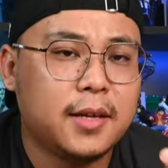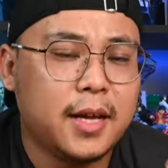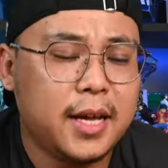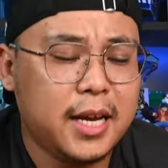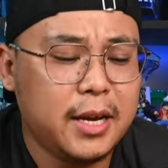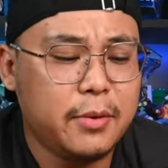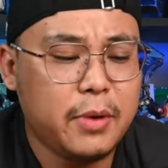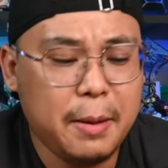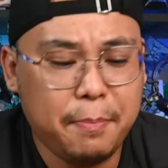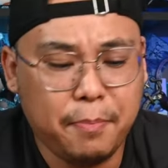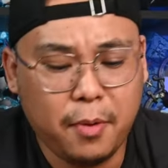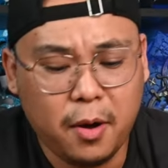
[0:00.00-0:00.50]

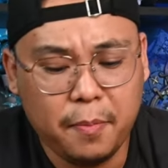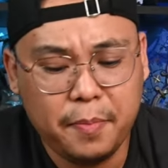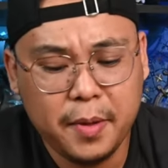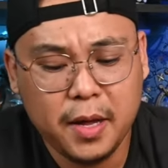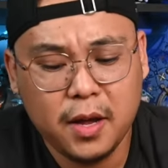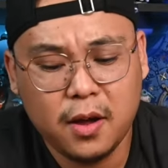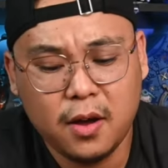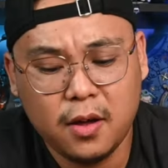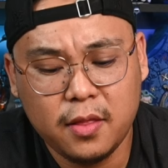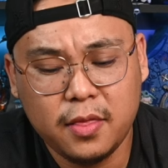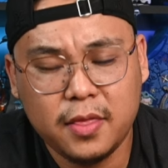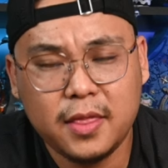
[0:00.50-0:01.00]
Anyway,
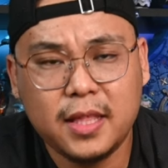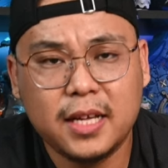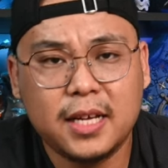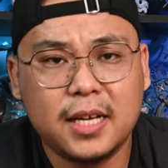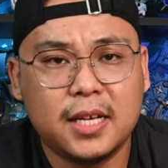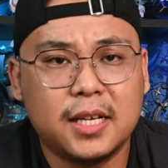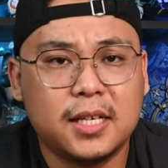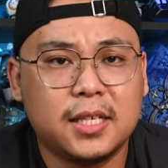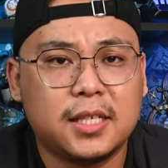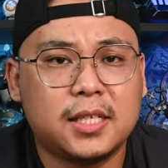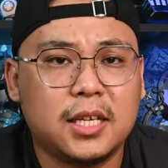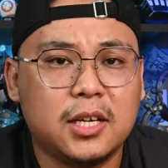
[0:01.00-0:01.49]
popping on
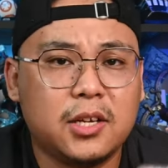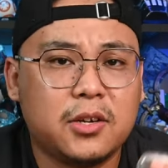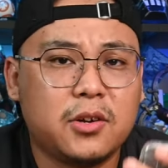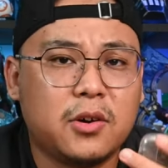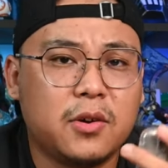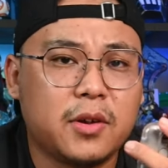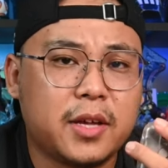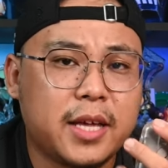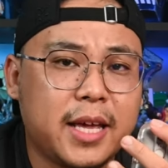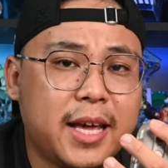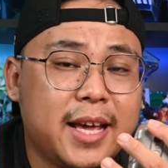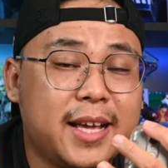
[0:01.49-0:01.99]
the
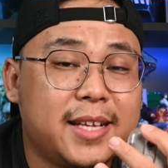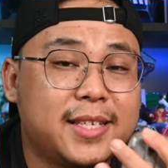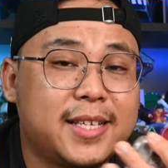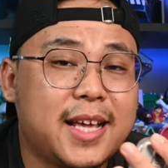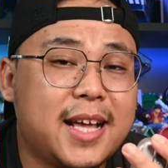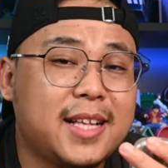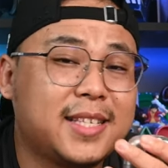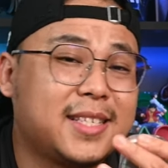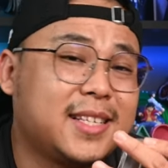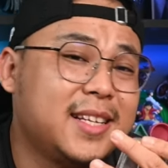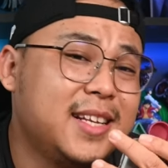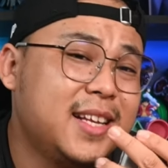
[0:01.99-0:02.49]
silicone case
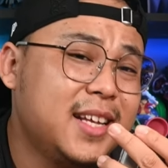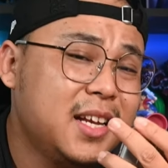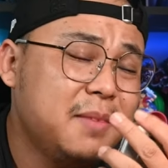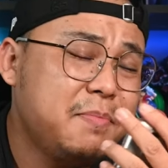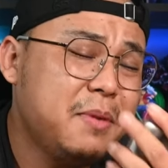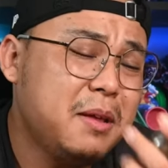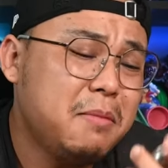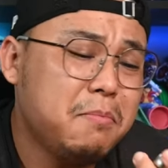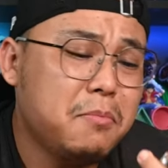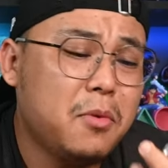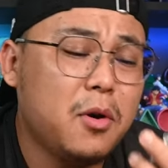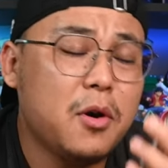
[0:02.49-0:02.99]
adds a little
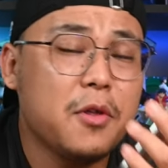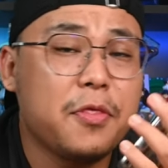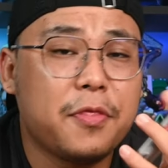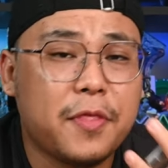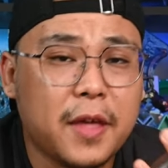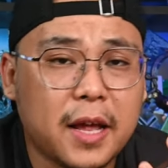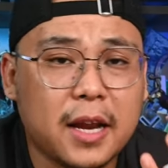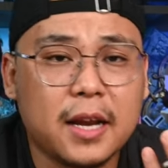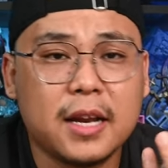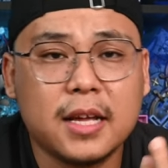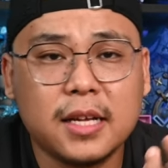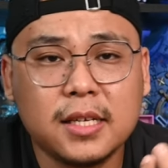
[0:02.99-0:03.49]
bit more
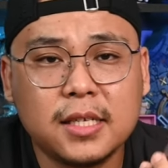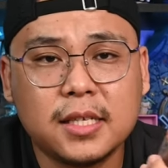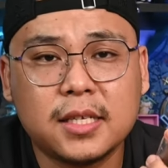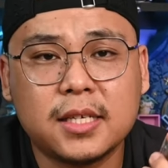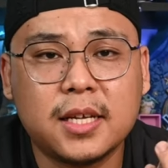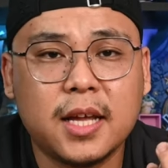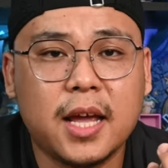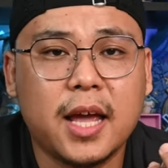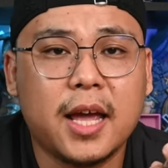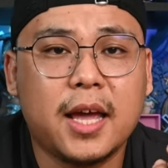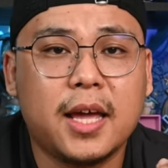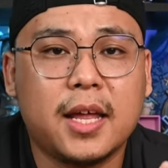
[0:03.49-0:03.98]

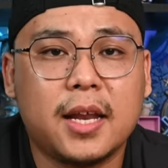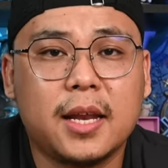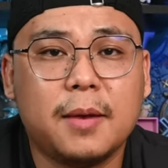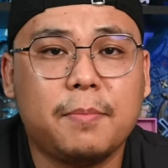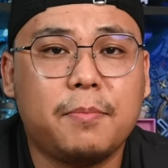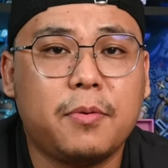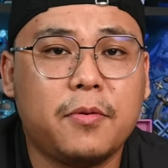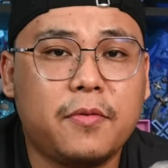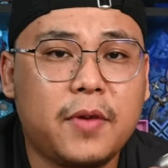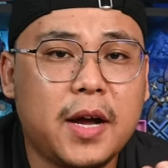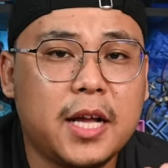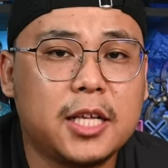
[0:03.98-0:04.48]
thickness and
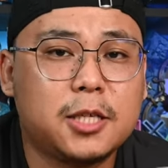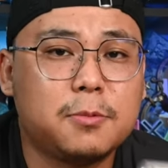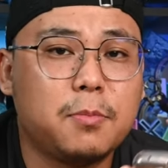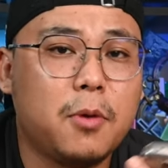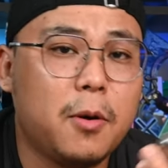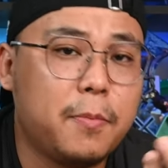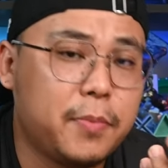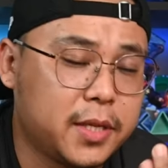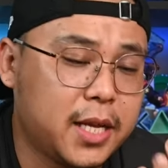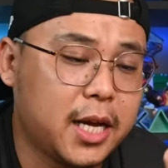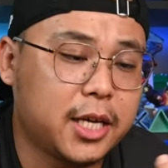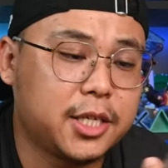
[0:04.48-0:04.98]
provides
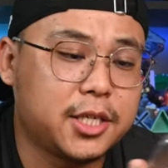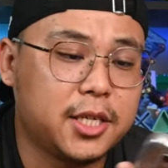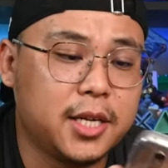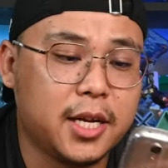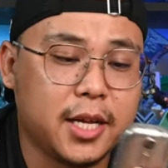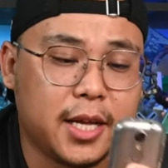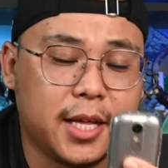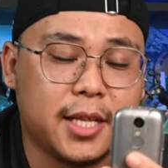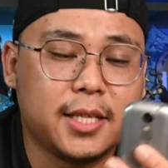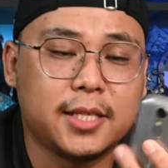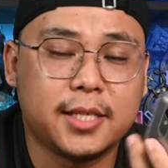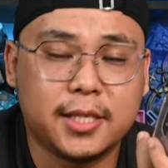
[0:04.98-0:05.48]
more protection
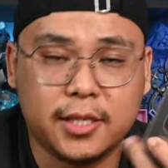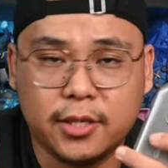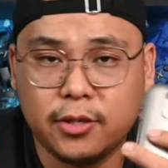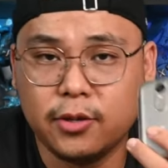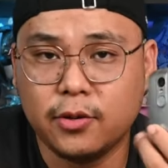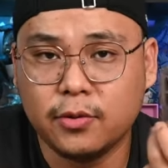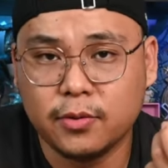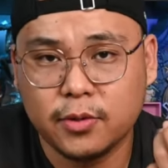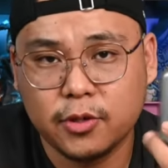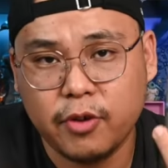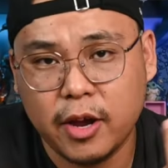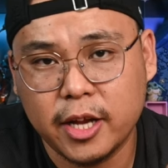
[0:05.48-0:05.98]
against, you
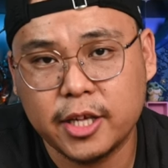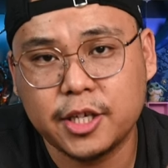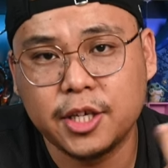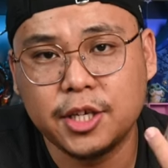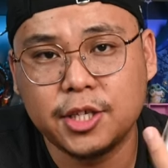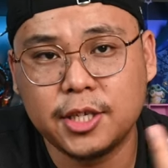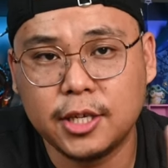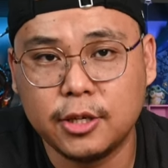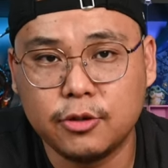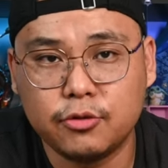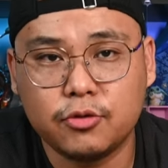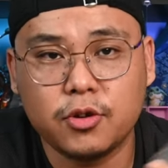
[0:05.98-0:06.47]
know,
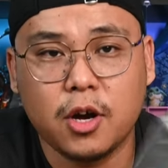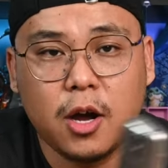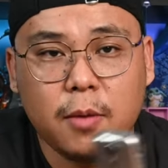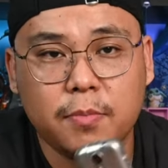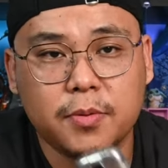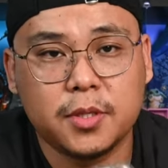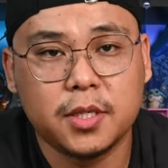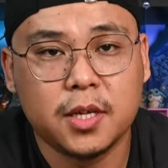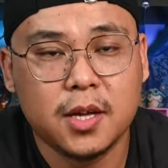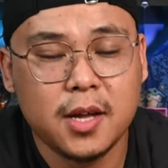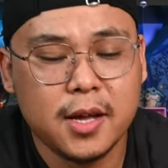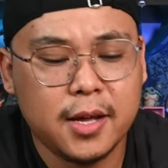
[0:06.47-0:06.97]
scratches and
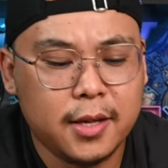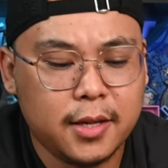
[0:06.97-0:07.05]
drops.